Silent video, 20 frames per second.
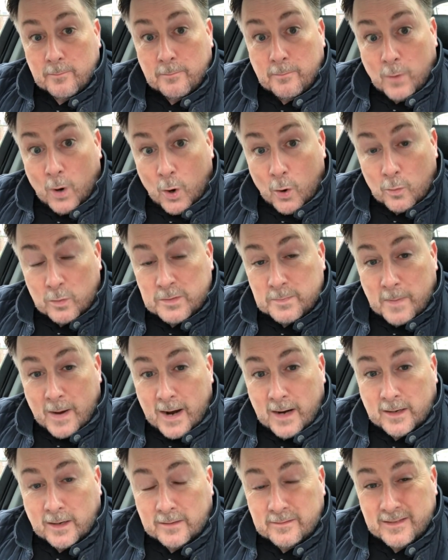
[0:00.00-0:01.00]
Always
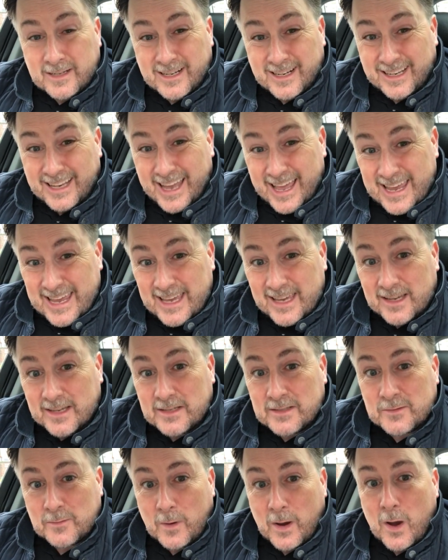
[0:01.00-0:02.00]
park under a light
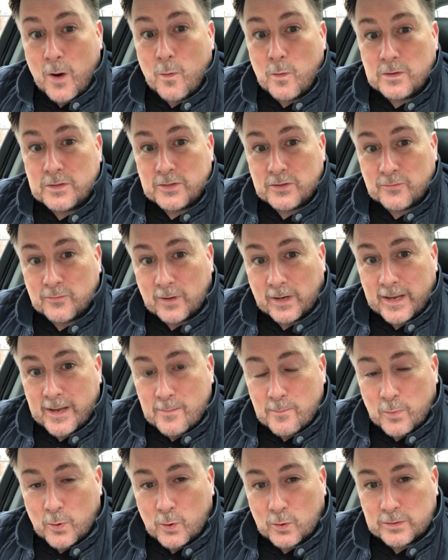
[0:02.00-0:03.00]
as well, which is really
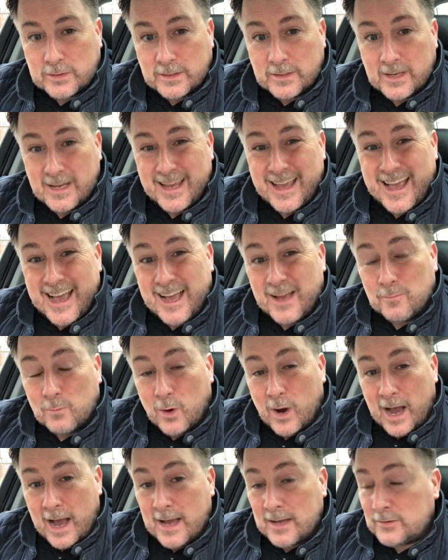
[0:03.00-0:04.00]
important. And what
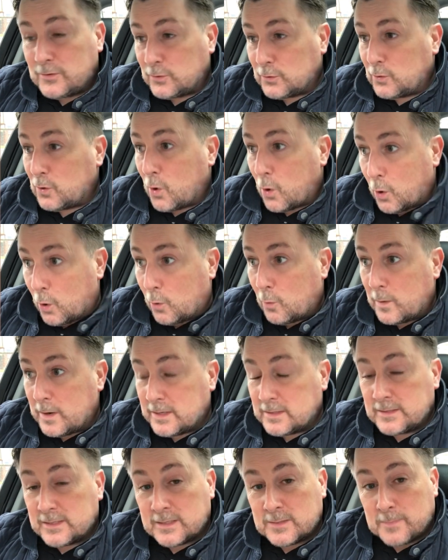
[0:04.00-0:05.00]
I do
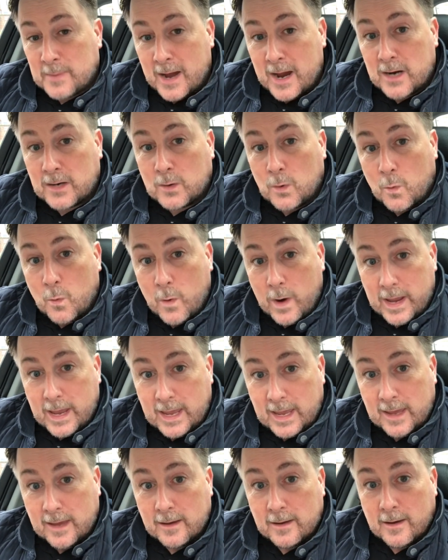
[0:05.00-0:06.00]
always is park
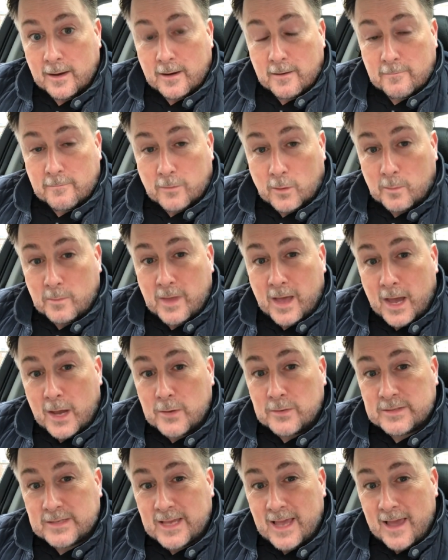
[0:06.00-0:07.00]
away from the
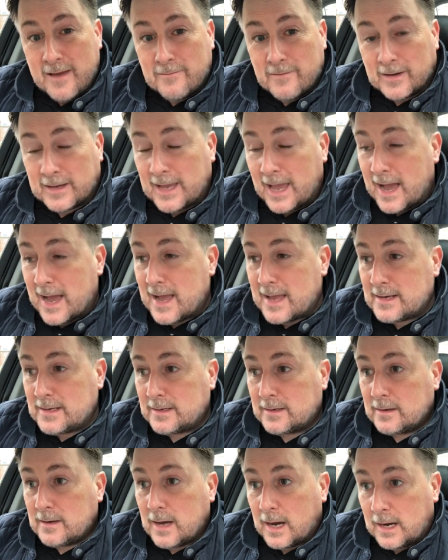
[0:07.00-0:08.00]
house if I can,
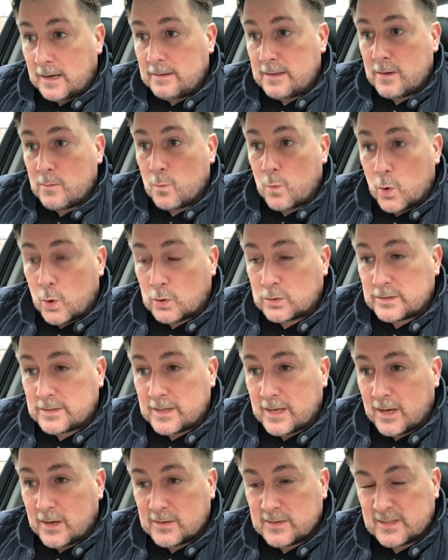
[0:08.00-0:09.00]
and then walk to the
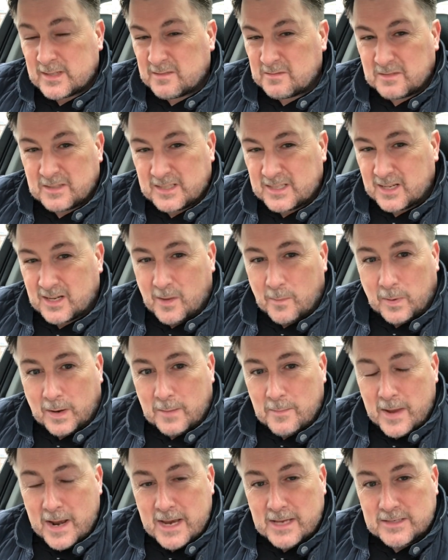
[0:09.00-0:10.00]
house at least a couple of
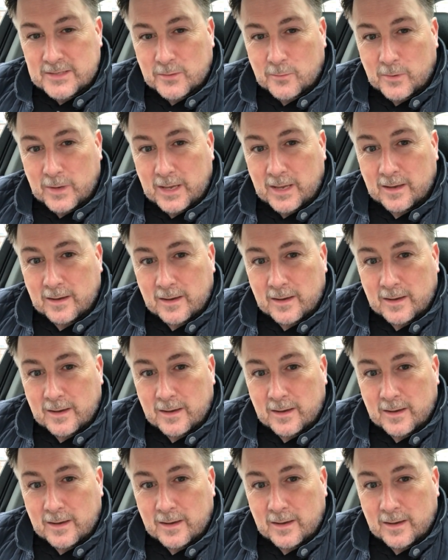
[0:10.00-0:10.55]
minutes away.